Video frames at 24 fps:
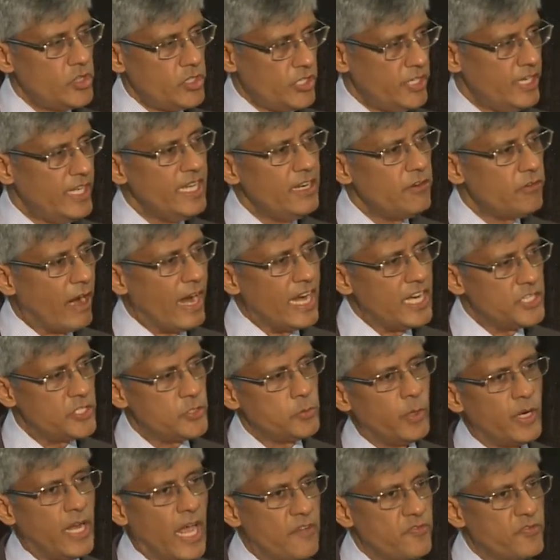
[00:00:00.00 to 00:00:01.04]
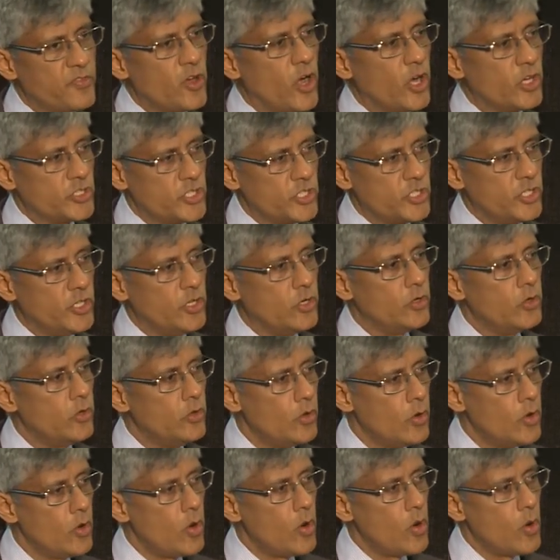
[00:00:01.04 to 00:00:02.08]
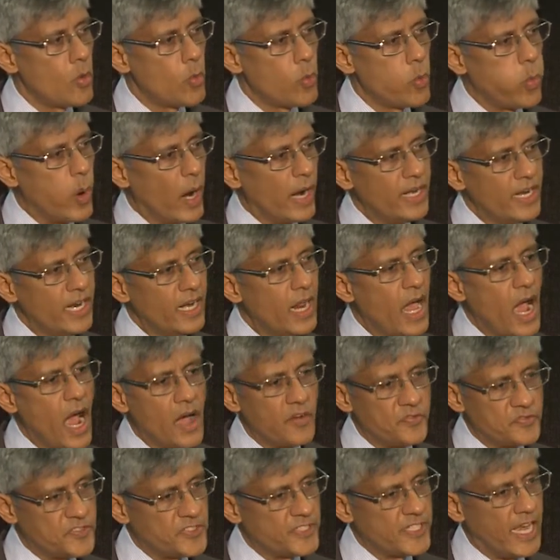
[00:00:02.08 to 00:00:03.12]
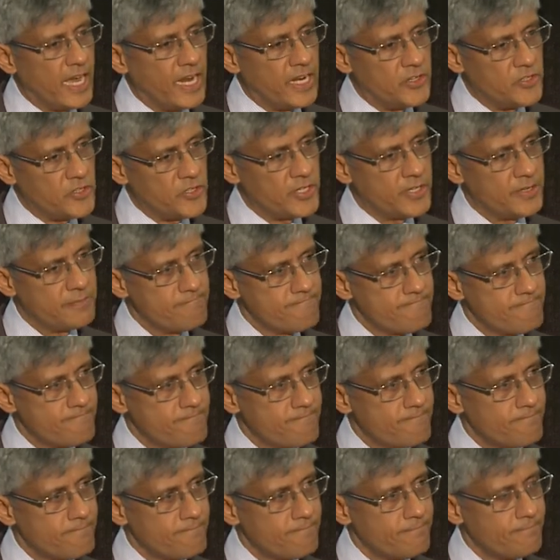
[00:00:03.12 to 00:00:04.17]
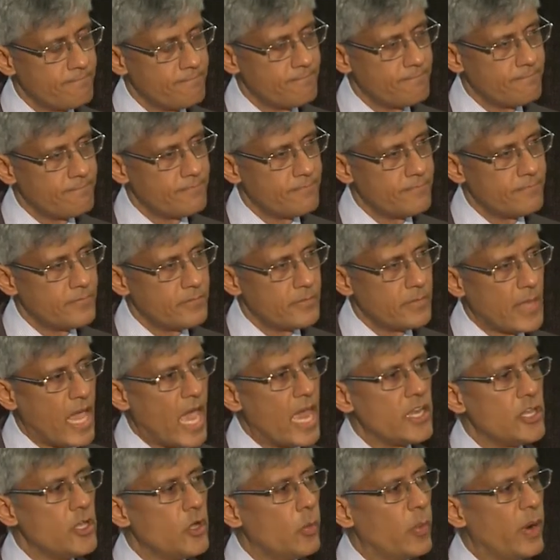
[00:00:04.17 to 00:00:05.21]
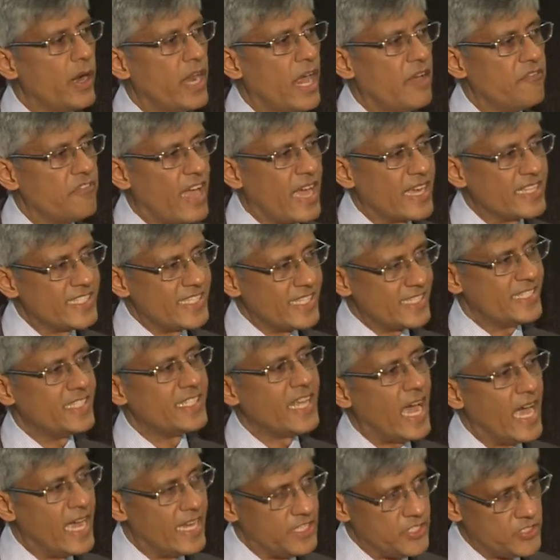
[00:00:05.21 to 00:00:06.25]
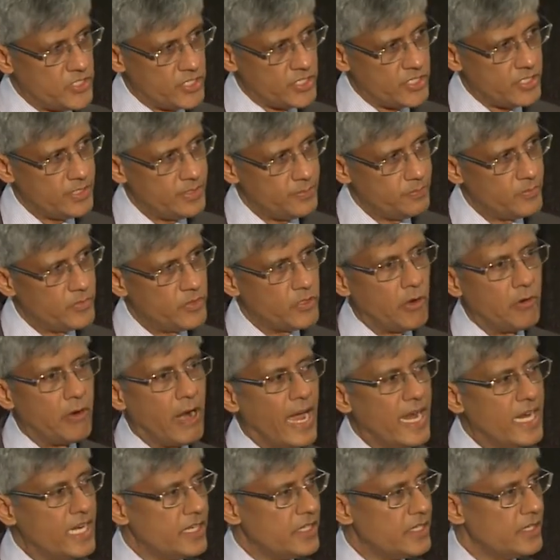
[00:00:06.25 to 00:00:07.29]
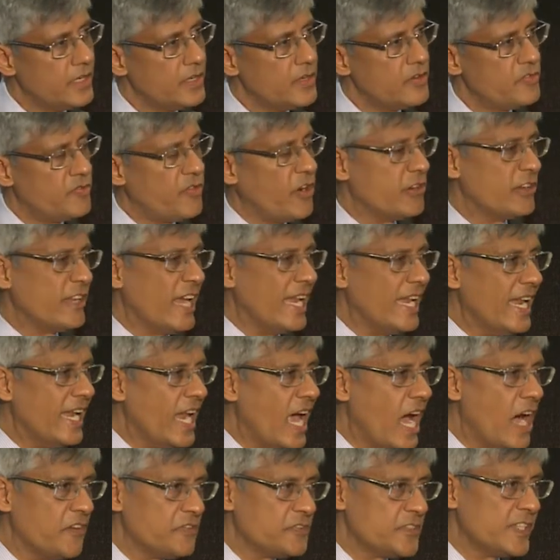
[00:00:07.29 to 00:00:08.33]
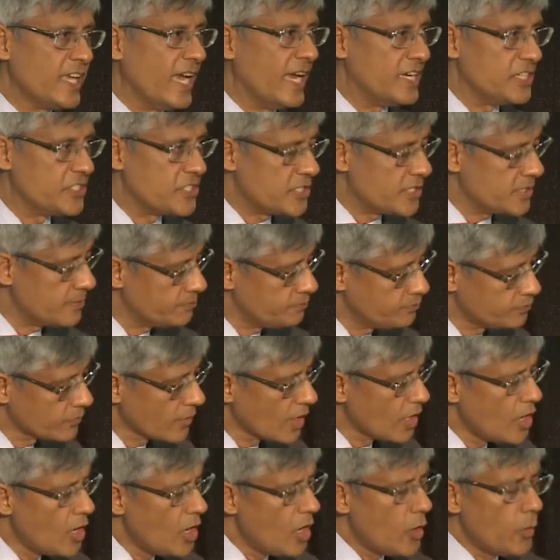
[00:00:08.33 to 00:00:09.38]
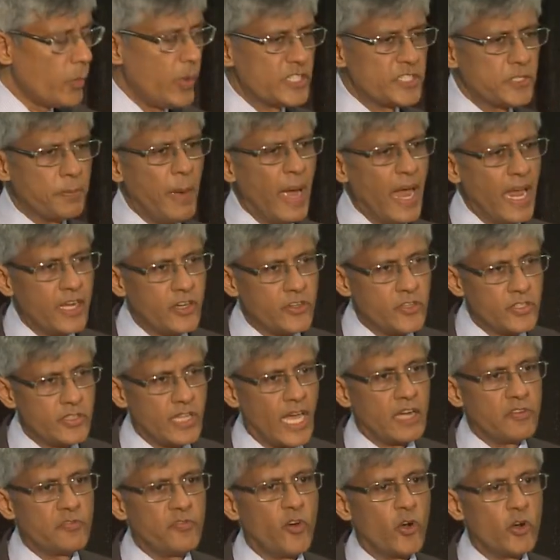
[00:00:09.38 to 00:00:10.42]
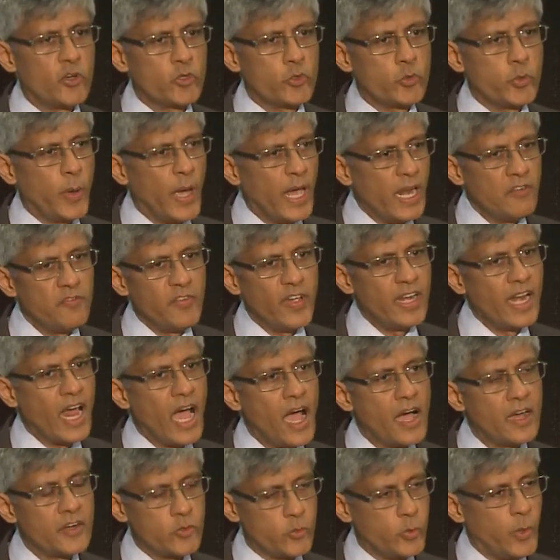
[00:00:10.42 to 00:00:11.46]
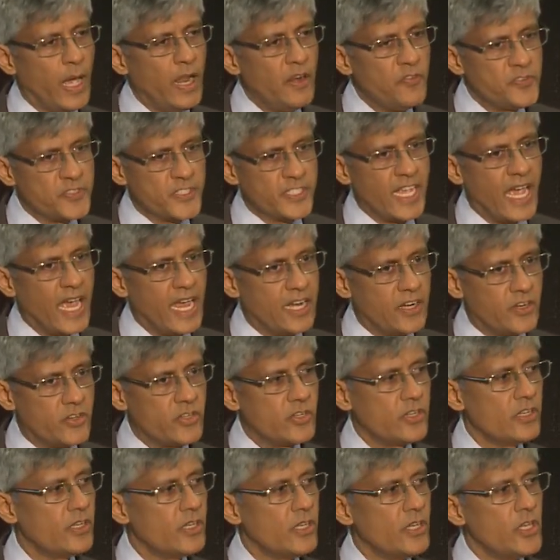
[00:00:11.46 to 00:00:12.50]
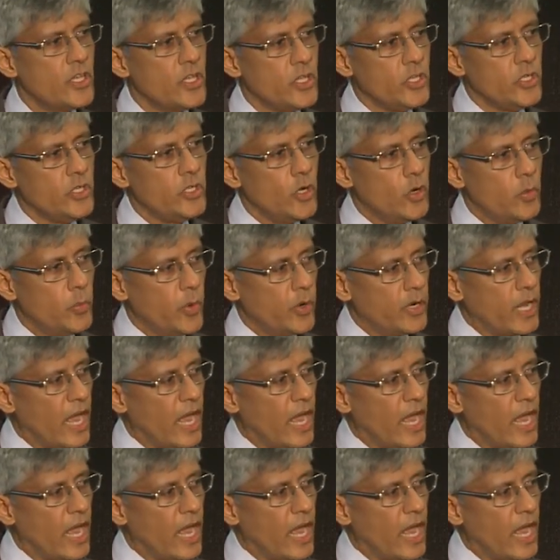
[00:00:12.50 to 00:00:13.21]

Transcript: three rights would have cost you one and a half cent, and you would have exercised the right for ten and a half cents, which meant that for 12 and 12 cent, you would